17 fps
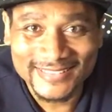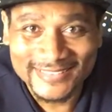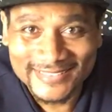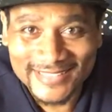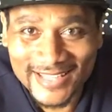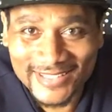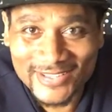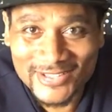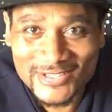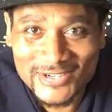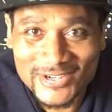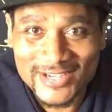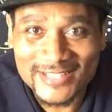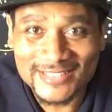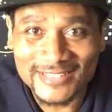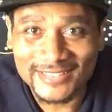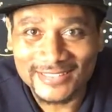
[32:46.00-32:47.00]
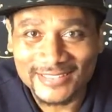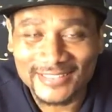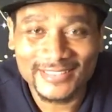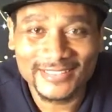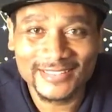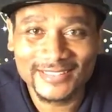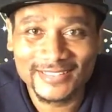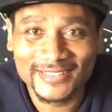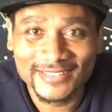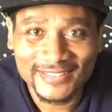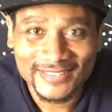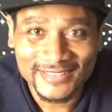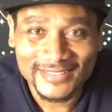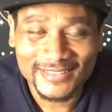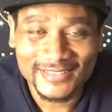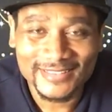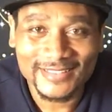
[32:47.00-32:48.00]
Thank you, Teresa.
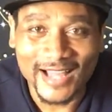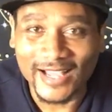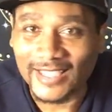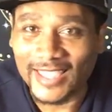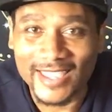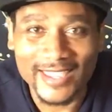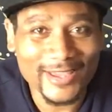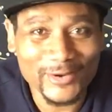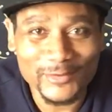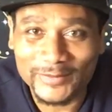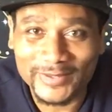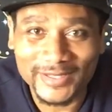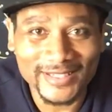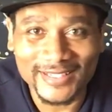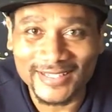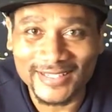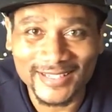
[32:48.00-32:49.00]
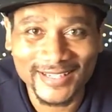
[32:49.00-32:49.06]
I can't help it.